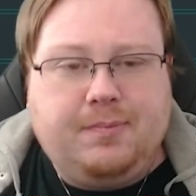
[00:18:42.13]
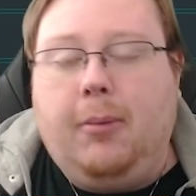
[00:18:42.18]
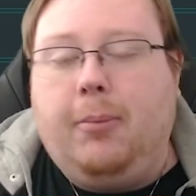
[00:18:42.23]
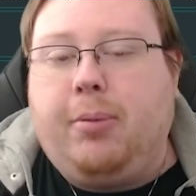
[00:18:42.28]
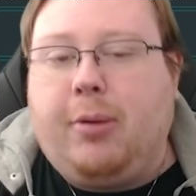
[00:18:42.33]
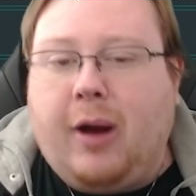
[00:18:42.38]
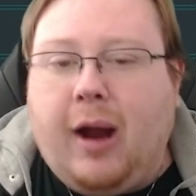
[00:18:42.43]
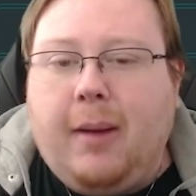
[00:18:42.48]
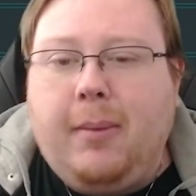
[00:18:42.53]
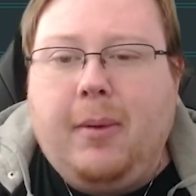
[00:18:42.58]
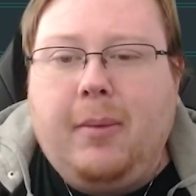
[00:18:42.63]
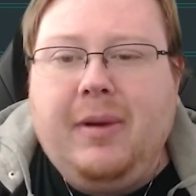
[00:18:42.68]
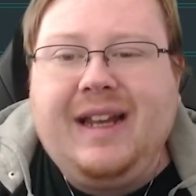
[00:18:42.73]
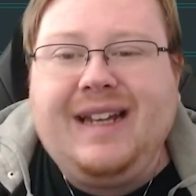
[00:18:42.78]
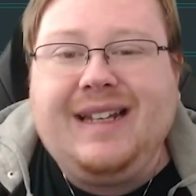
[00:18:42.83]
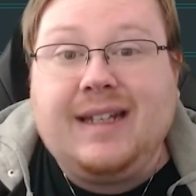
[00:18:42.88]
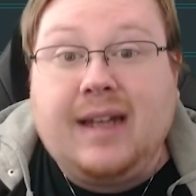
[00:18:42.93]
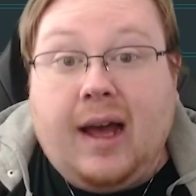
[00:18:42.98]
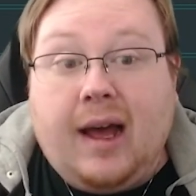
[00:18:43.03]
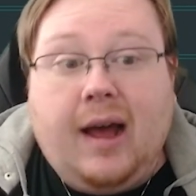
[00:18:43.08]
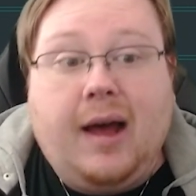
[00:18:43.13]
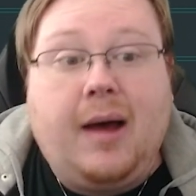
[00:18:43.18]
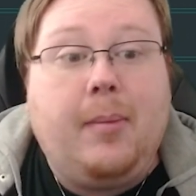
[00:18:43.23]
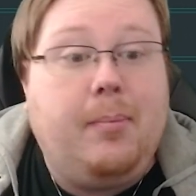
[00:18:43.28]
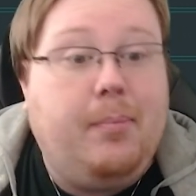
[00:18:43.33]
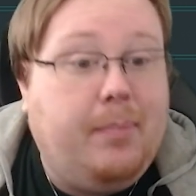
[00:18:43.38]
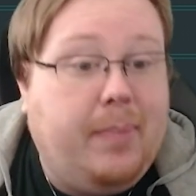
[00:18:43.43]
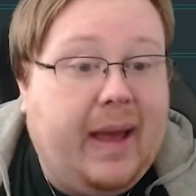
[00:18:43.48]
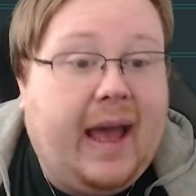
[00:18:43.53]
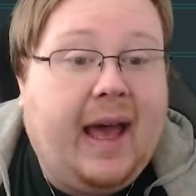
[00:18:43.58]
probably not a
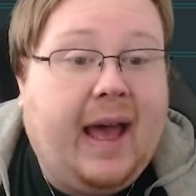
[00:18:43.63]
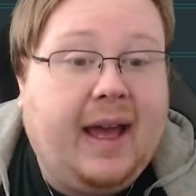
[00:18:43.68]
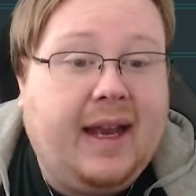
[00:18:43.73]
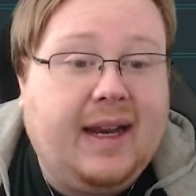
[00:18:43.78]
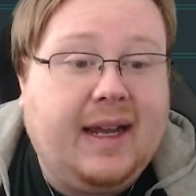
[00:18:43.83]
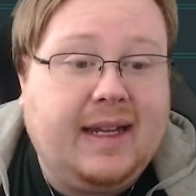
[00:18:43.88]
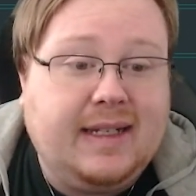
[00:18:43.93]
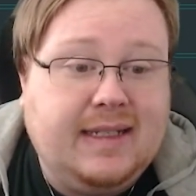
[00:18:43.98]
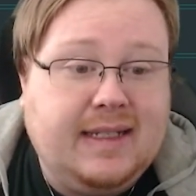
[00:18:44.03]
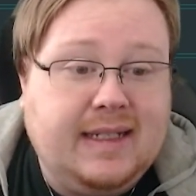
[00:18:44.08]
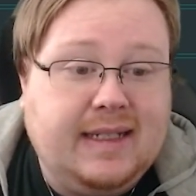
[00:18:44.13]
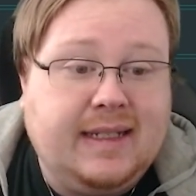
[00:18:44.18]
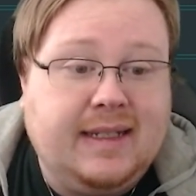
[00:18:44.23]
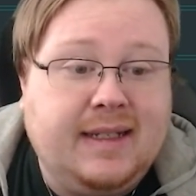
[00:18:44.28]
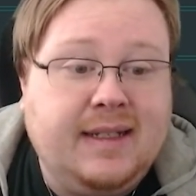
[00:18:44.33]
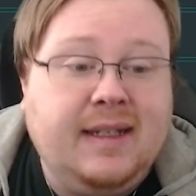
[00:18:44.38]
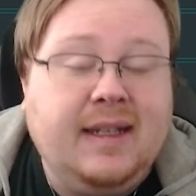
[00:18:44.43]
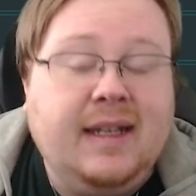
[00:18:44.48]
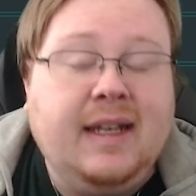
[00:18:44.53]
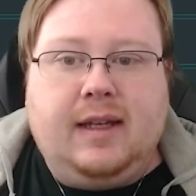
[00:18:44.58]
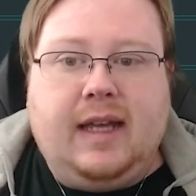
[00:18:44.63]
bad idea,